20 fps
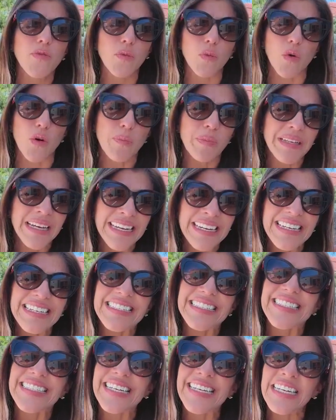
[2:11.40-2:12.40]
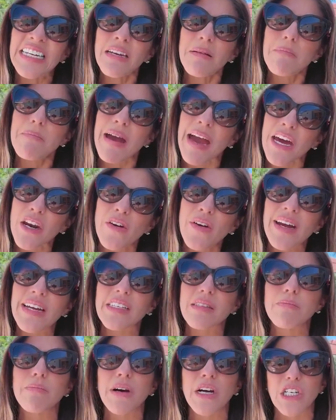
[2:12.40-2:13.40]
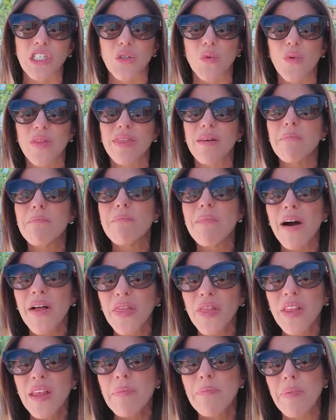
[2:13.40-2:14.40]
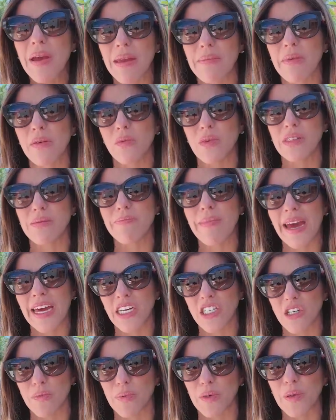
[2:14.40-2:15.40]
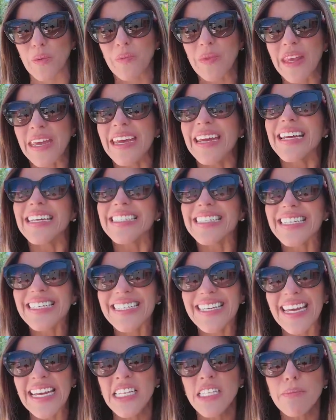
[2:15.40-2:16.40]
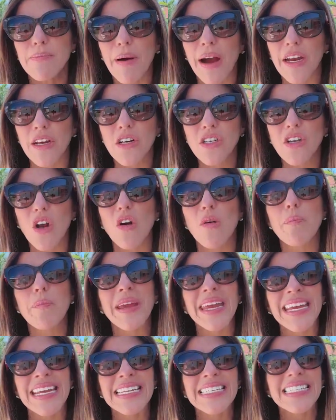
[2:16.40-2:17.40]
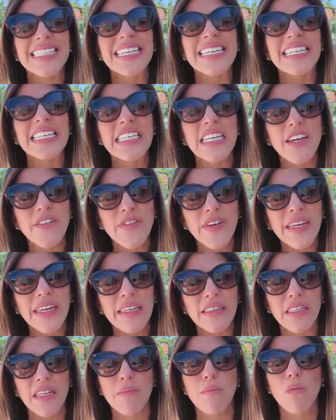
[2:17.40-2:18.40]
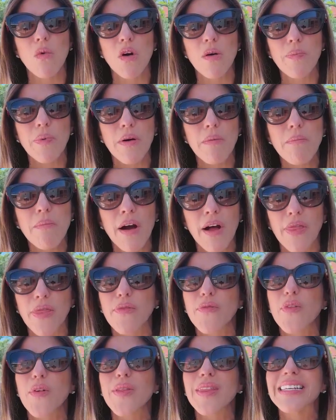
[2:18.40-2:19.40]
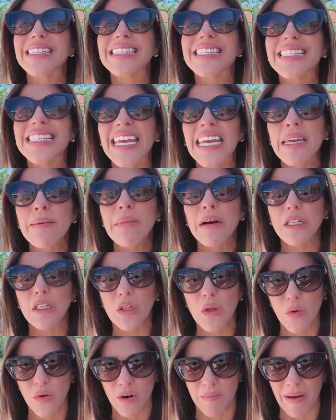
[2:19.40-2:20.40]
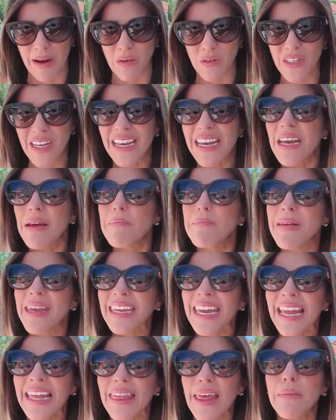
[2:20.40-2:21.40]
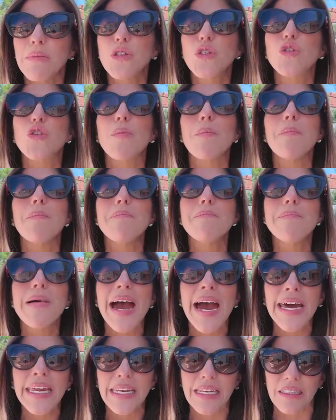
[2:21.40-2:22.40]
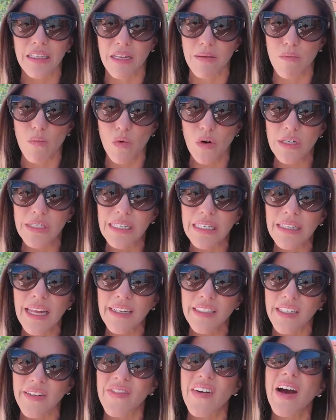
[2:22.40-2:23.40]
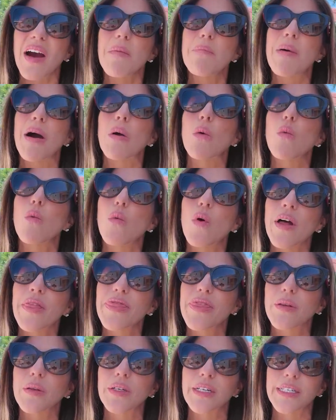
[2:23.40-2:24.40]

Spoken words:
floor plan didn't matter as much when the monthly payment was manageable. Today's buyers are paying significantly more per month for the same loan amount, making them dramatically more selective about what they'll